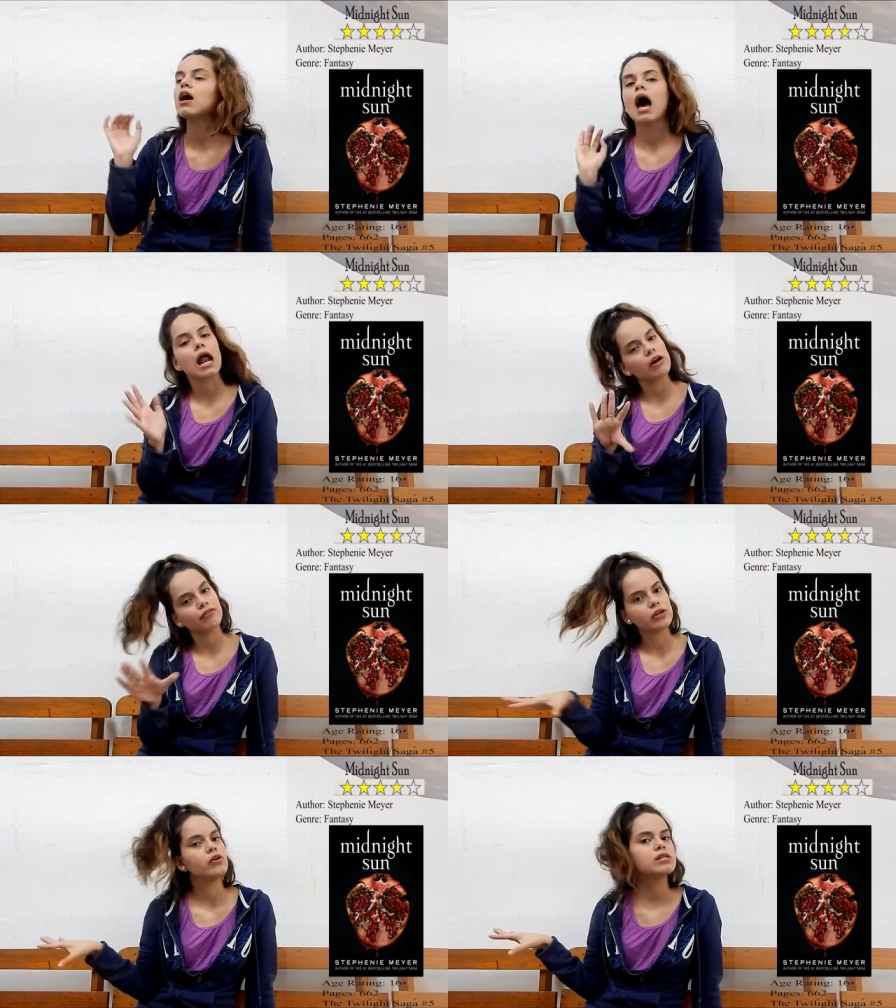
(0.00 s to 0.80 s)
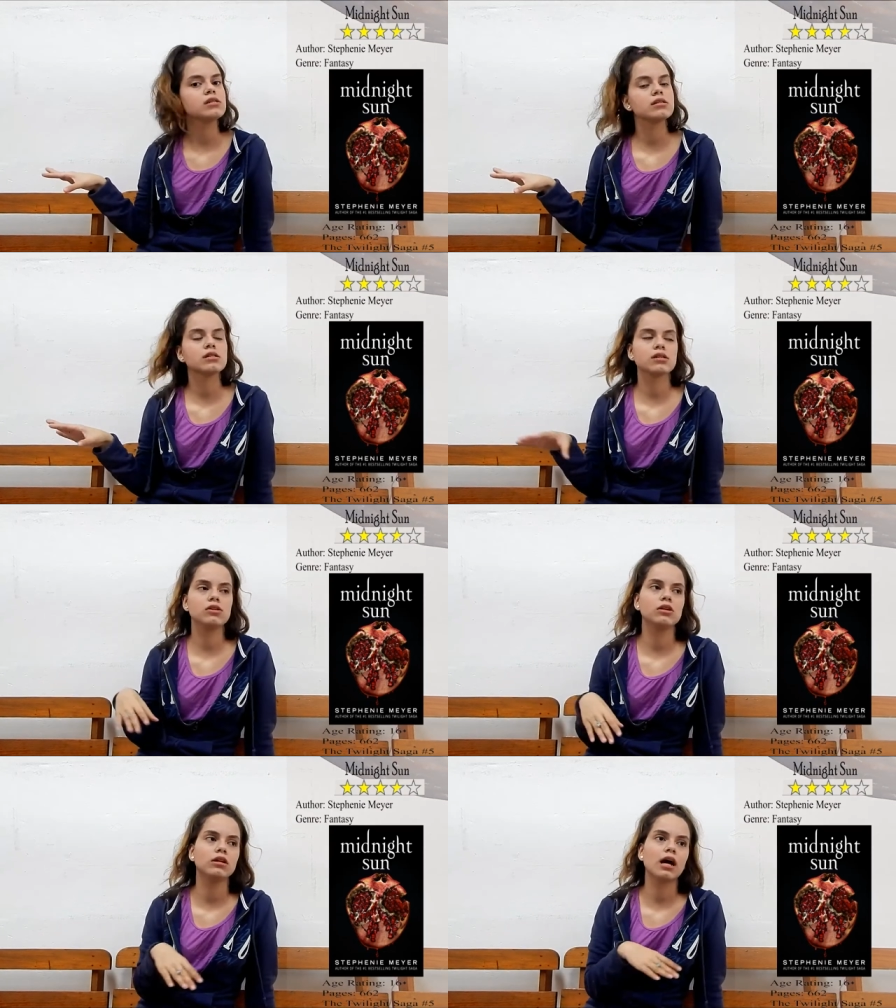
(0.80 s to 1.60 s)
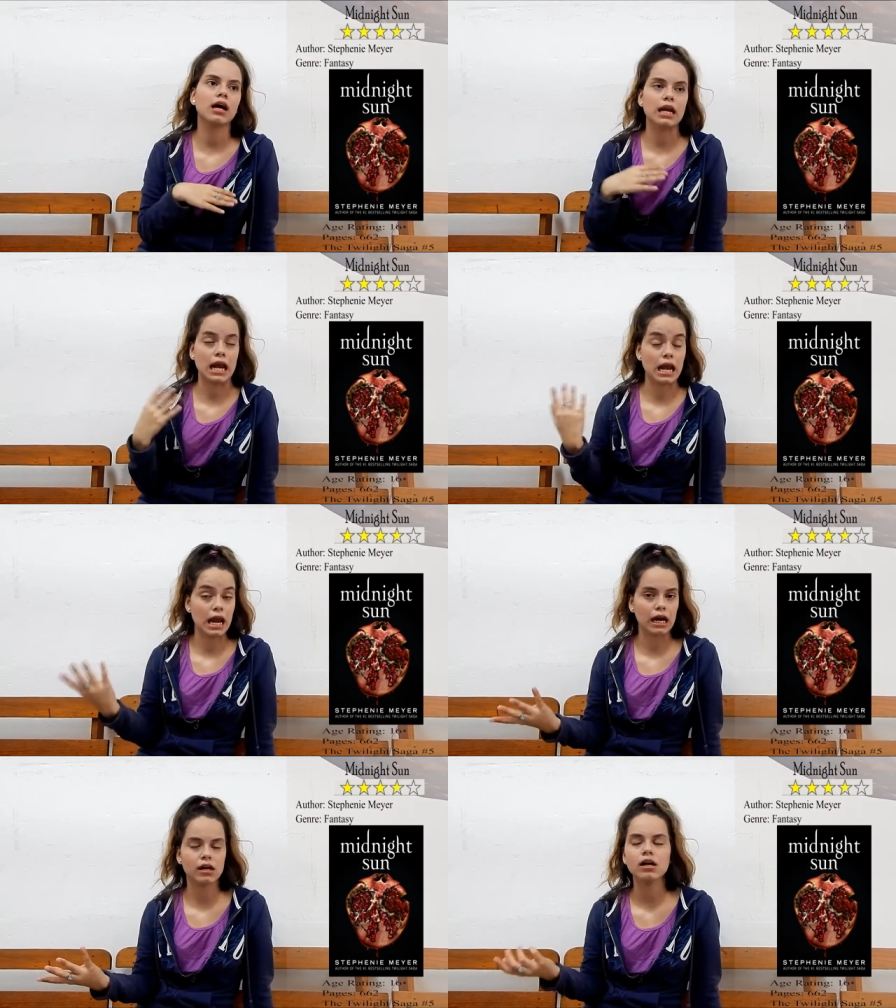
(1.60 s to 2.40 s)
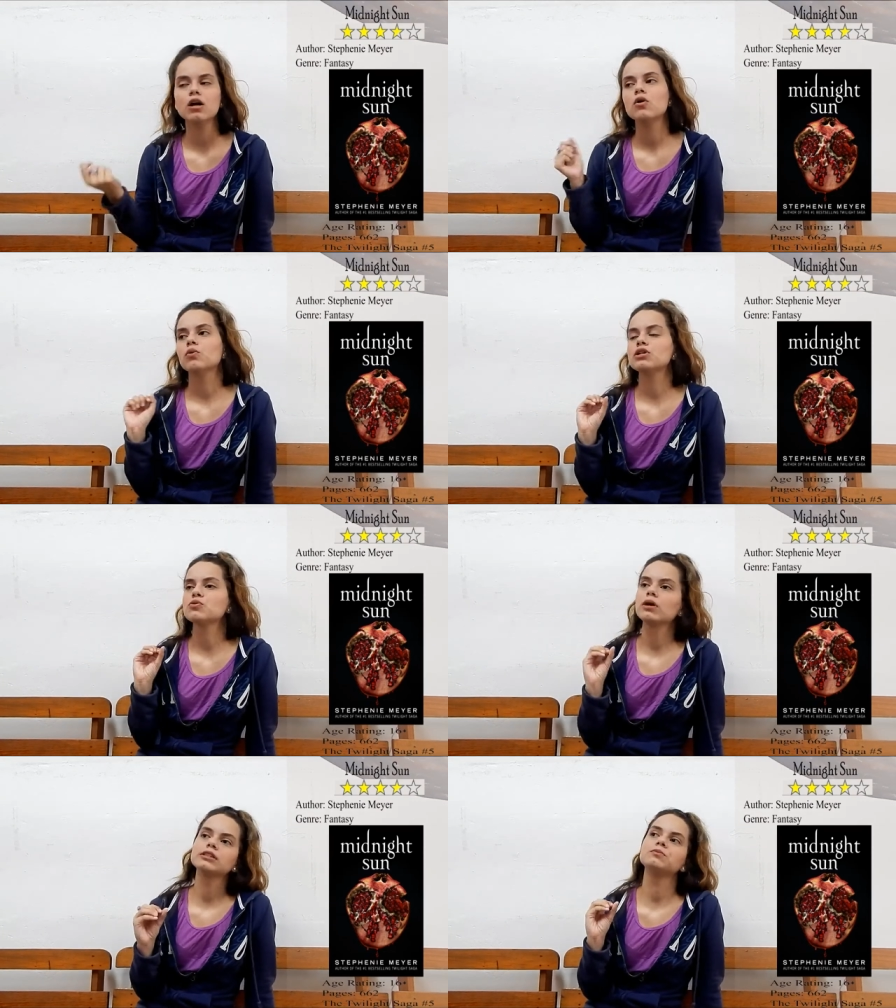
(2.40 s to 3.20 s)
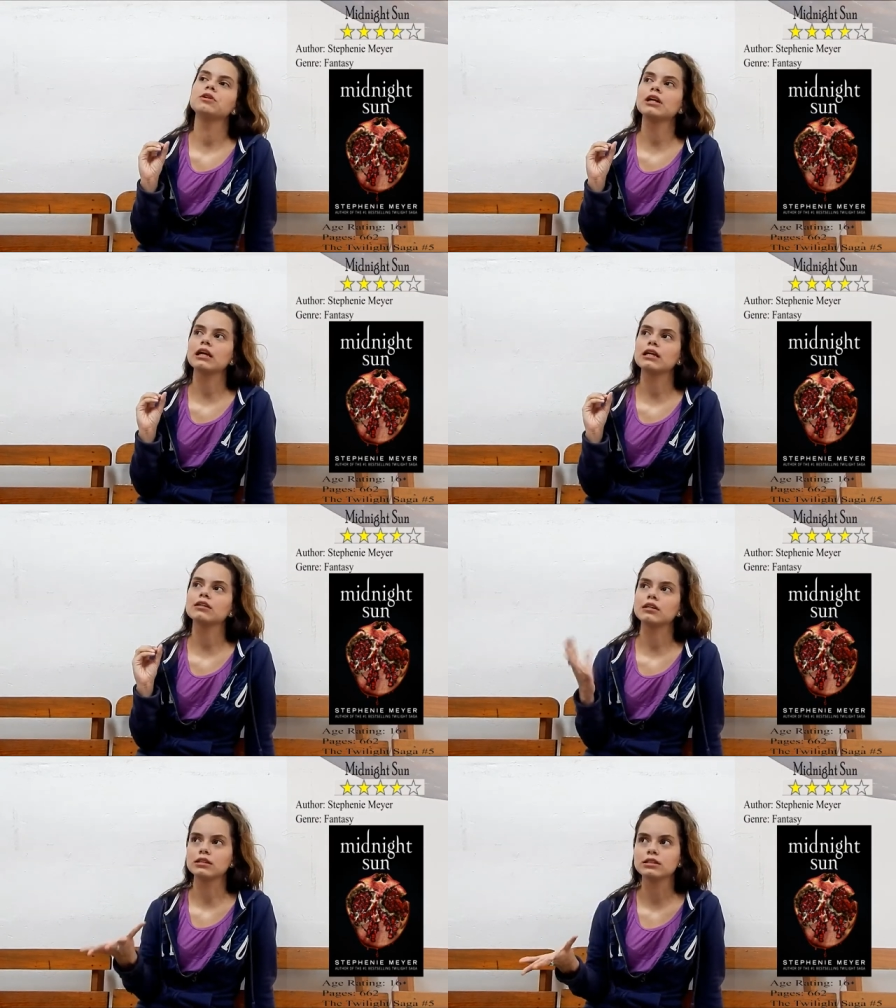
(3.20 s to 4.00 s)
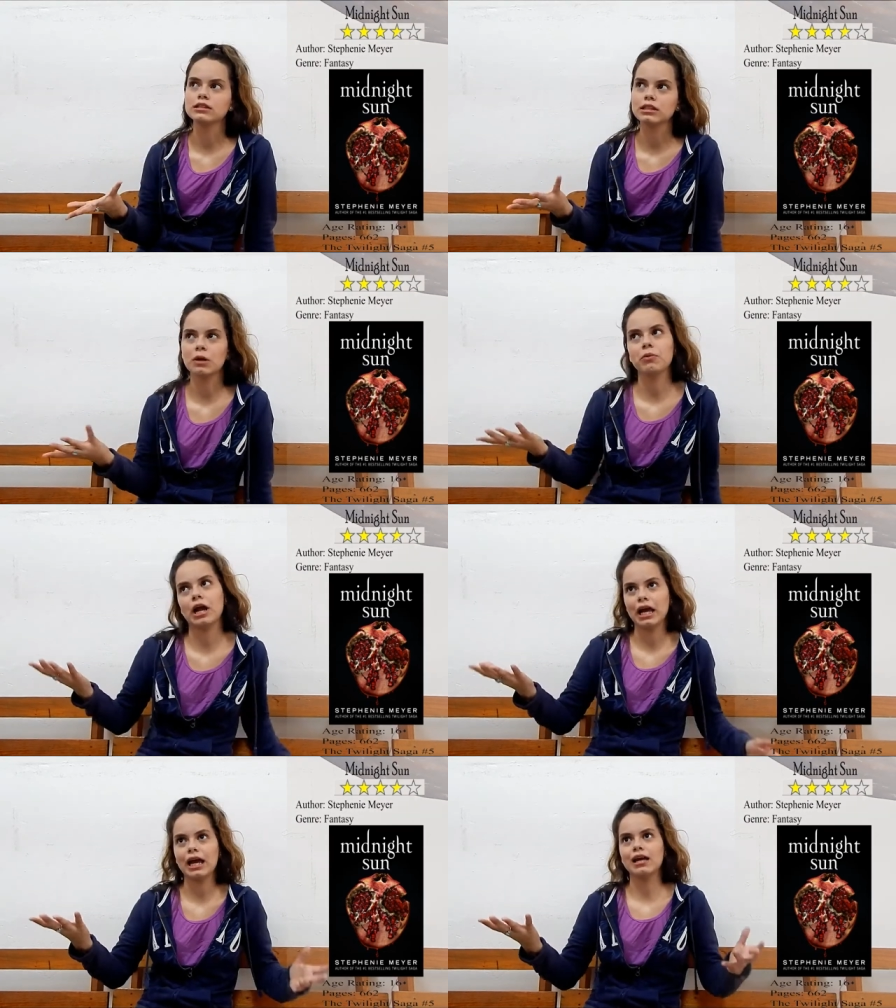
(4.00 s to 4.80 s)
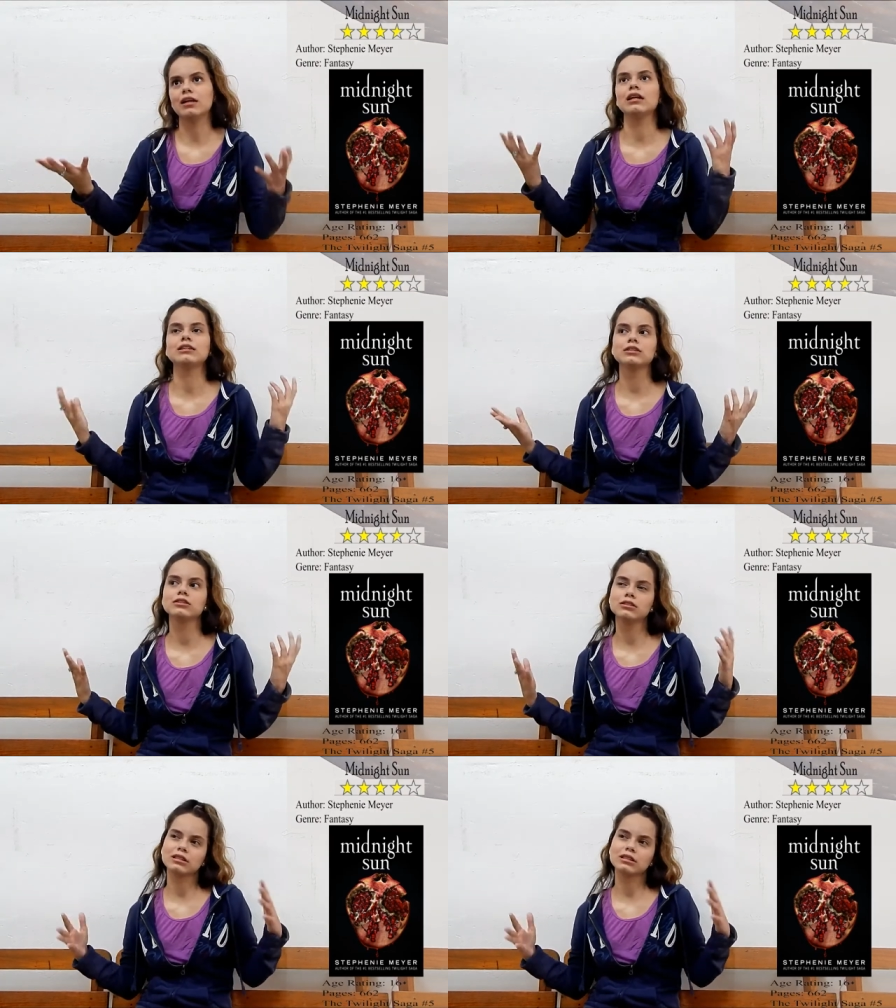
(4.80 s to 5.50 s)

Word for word: and a few scenes here and there which was pretty interesting but again it's